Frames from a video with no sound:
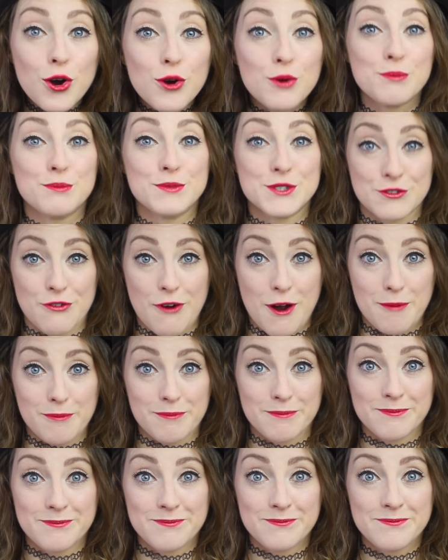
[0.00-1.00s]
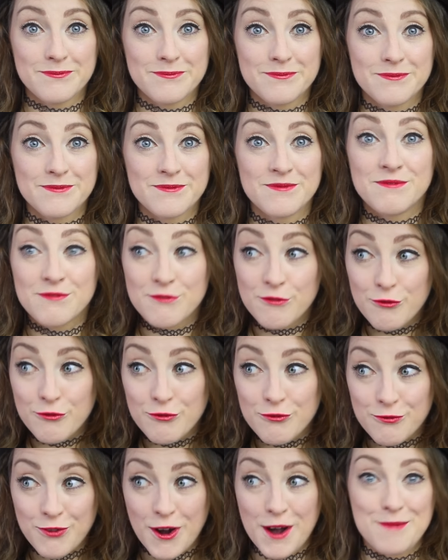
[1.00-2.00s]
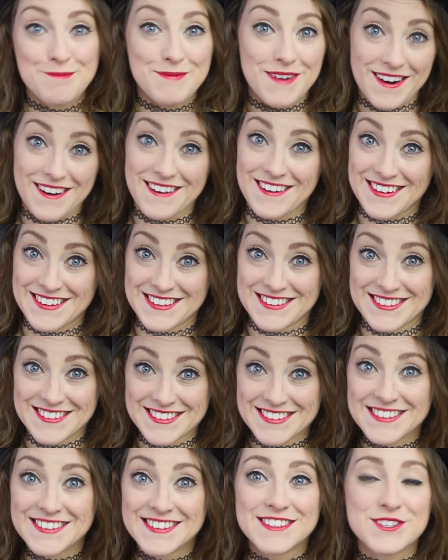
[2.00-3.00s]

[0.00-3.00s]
comes from. From Ireland.